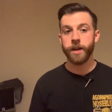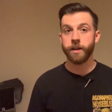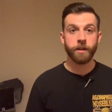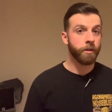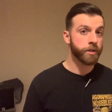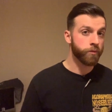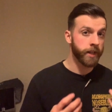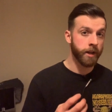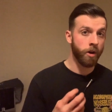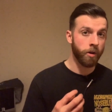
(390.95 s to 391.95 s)
And I know it's really
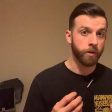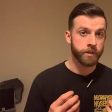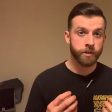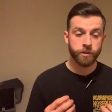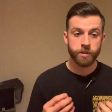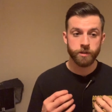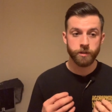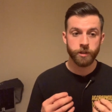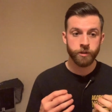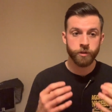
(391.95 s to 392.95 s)
hard because
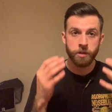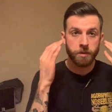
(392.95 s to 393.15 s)
you,